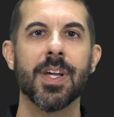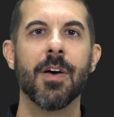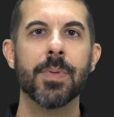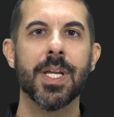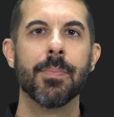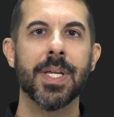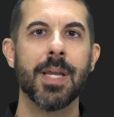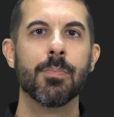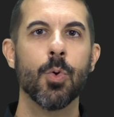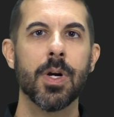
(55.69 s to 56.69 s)
of becoming
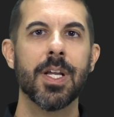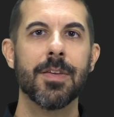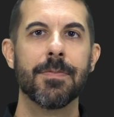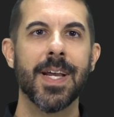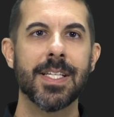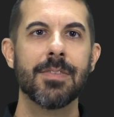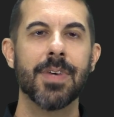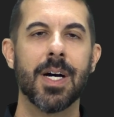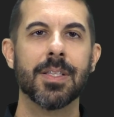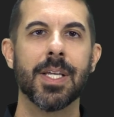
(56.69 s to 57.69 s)
a more effective
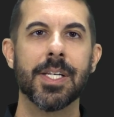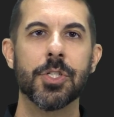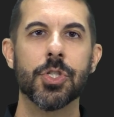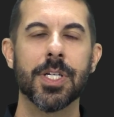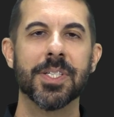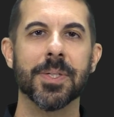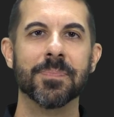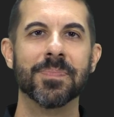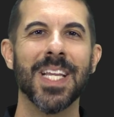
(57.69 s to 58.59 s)
online instructor.